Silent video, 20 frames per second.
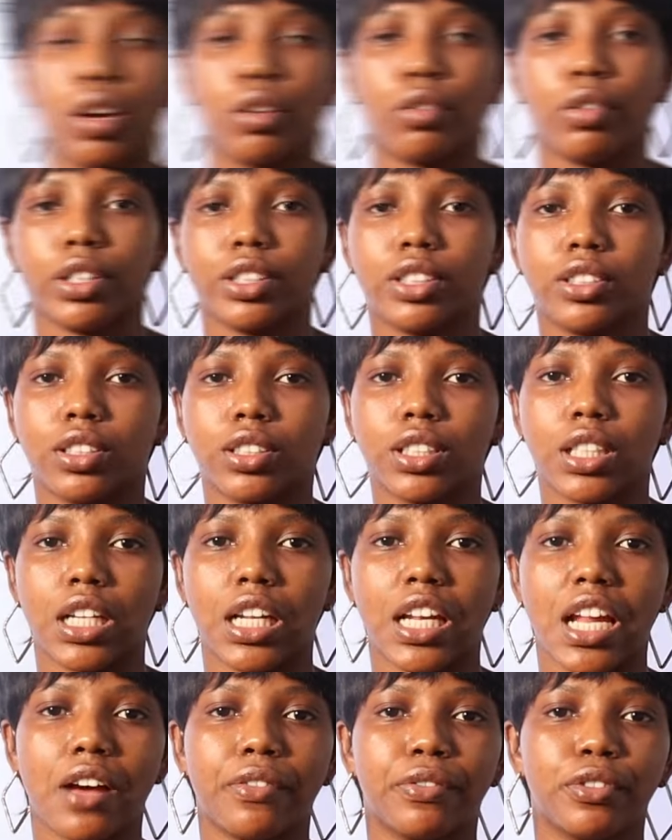Question
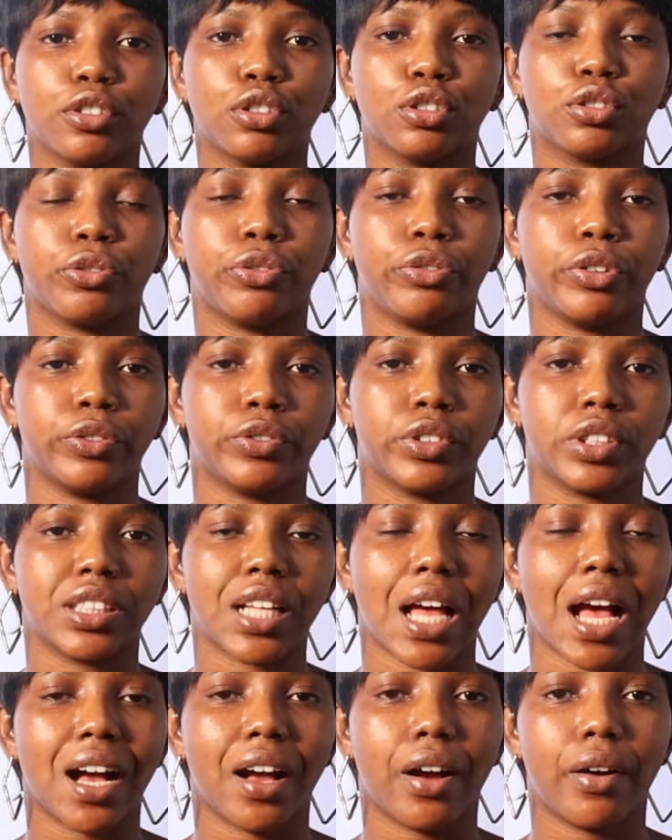11 to
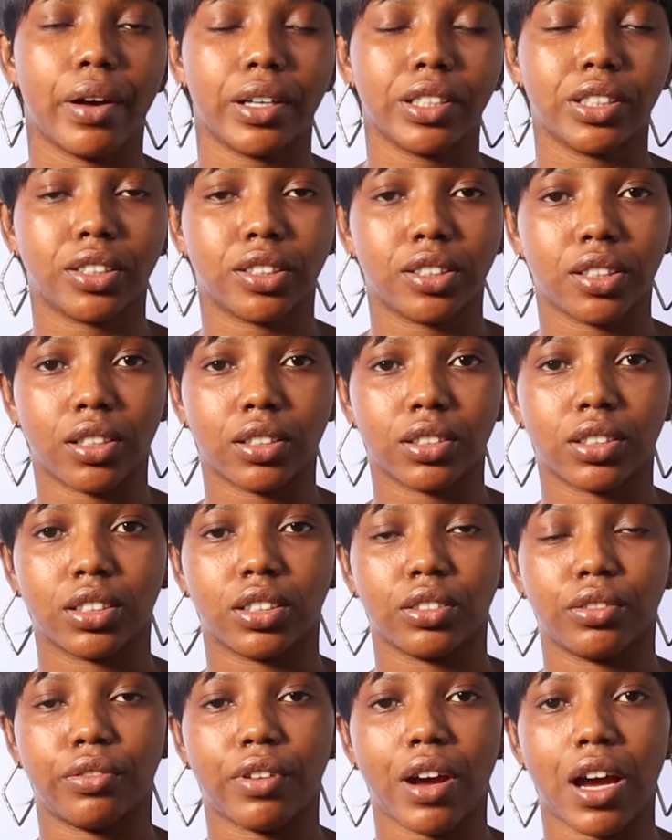15 are questions
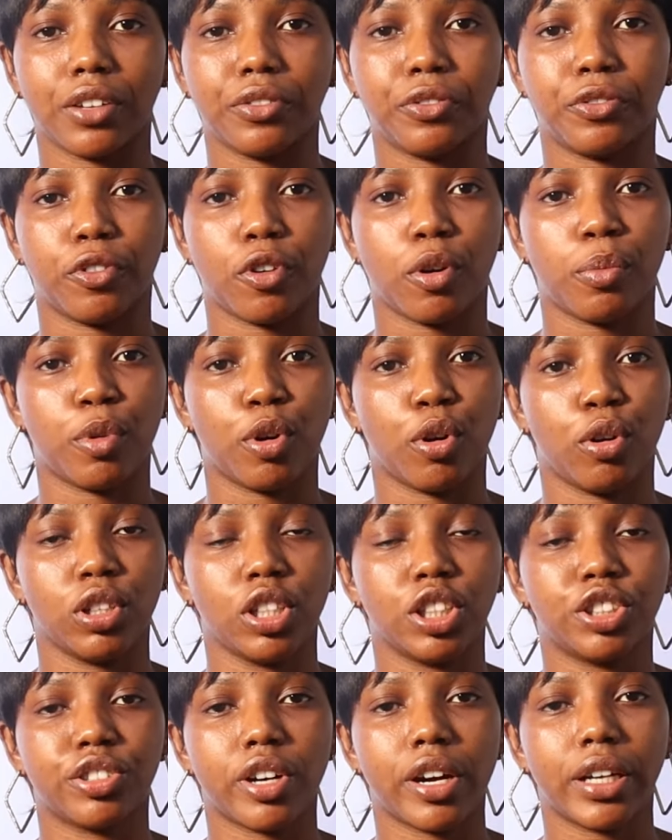derived from a
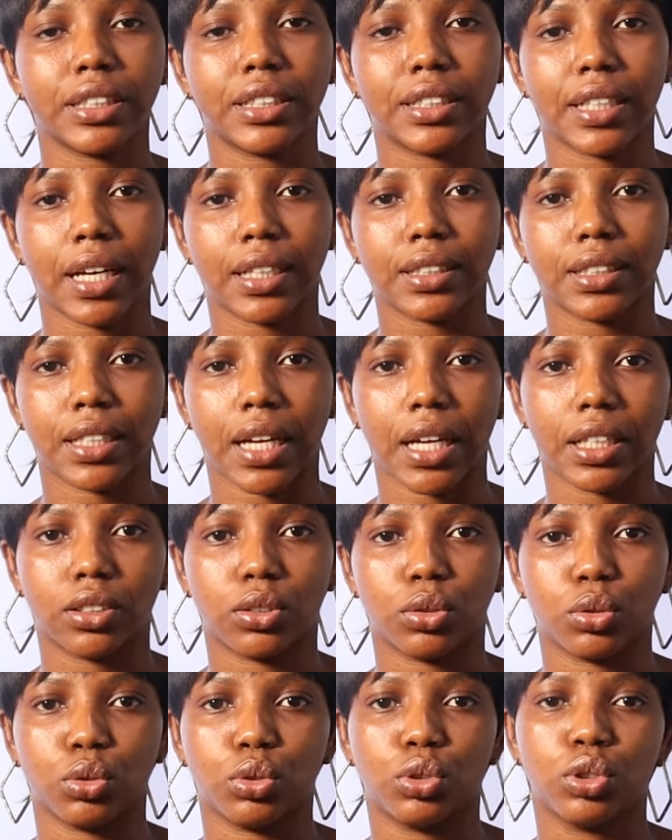literary text
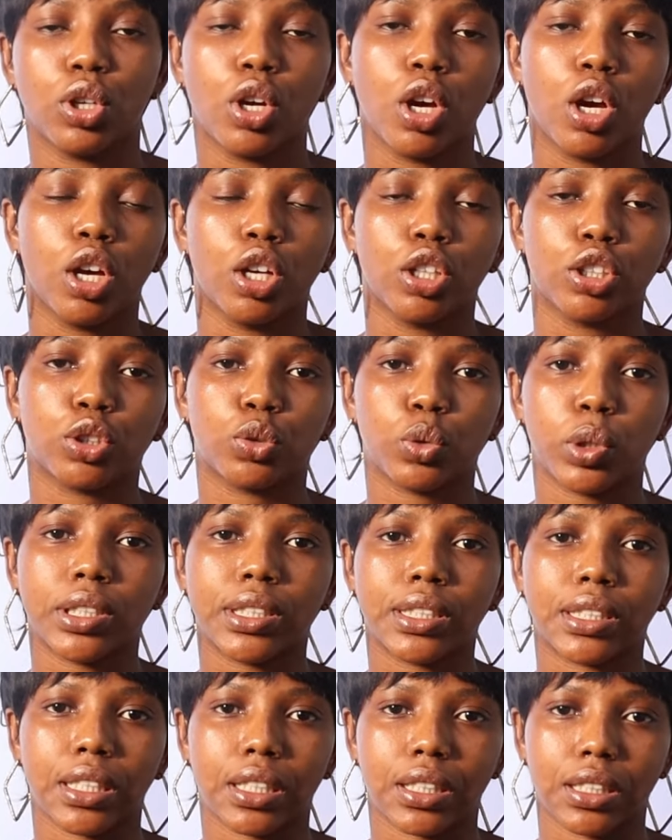titled
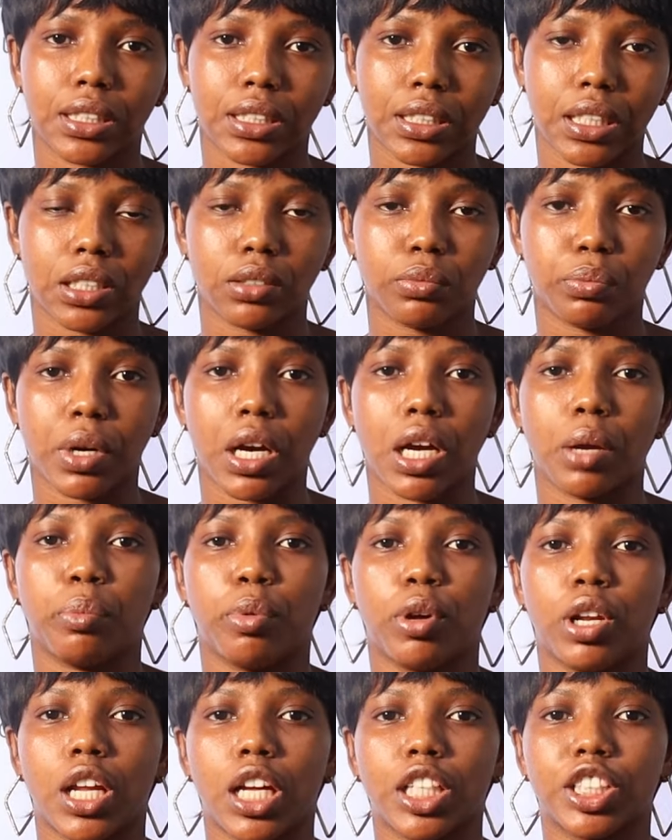Sweet 16 by
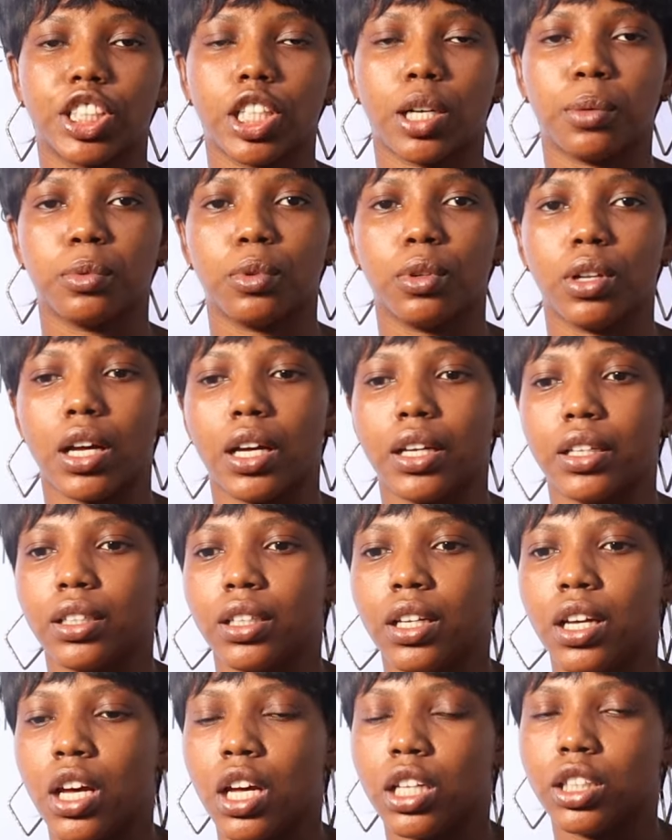Bolaji Abdullahi.
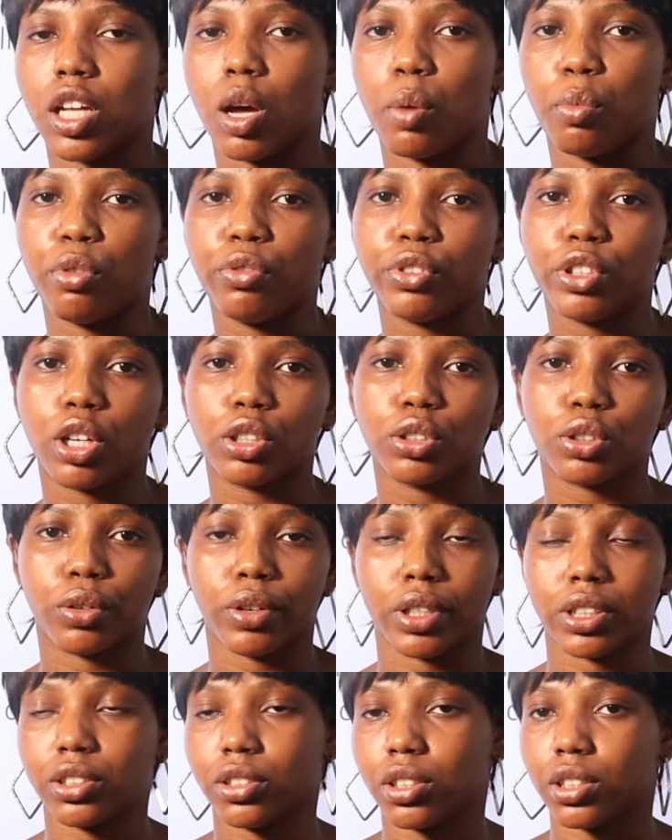Now, moving on to
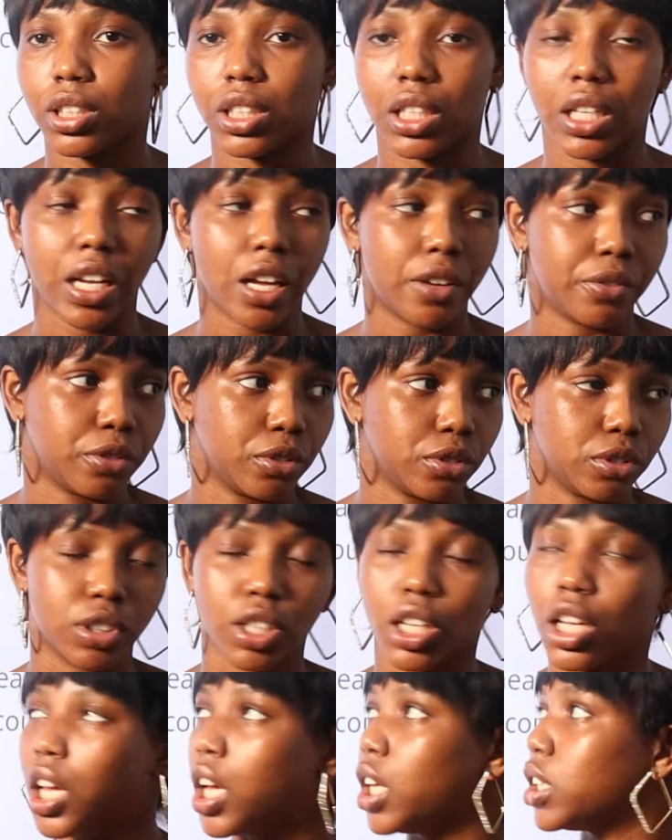question 11.
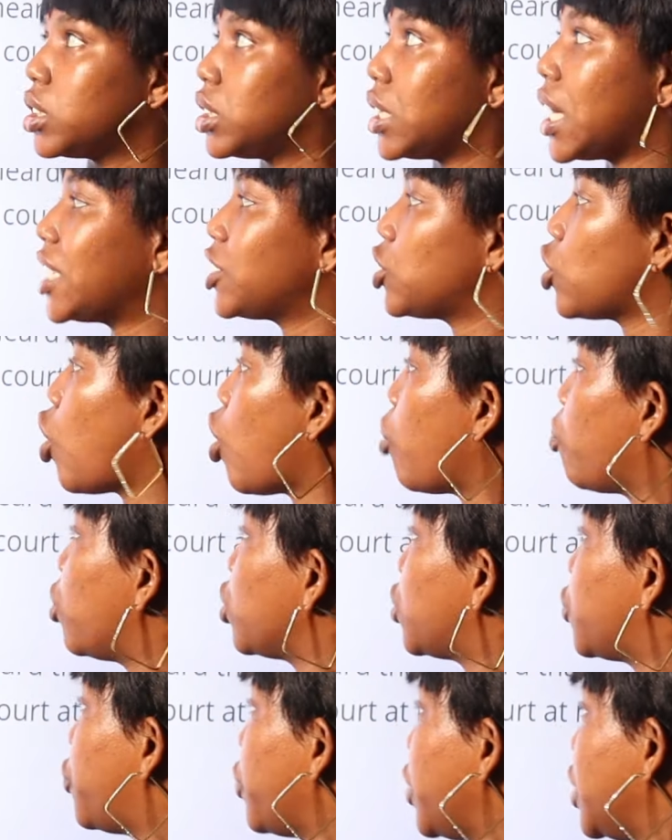Dash
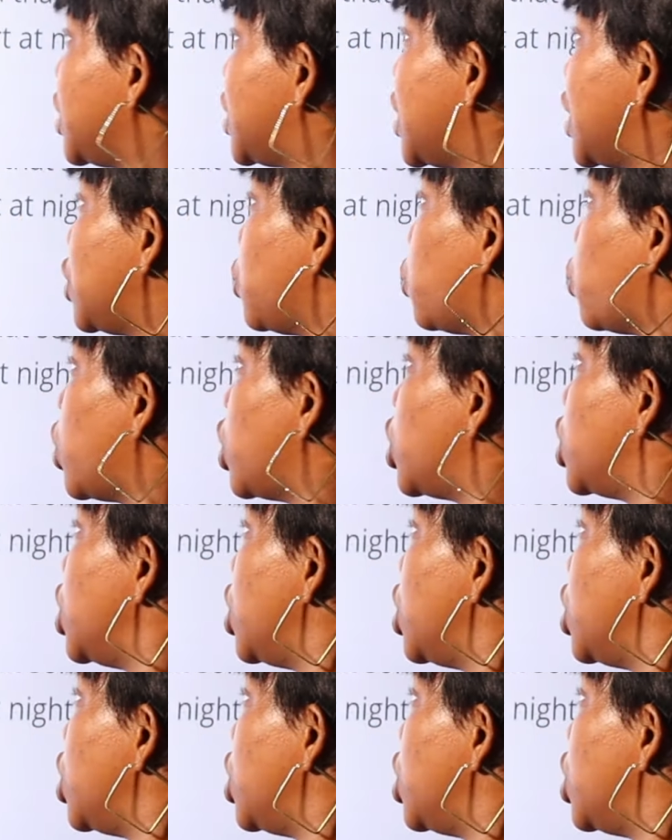almost fainted when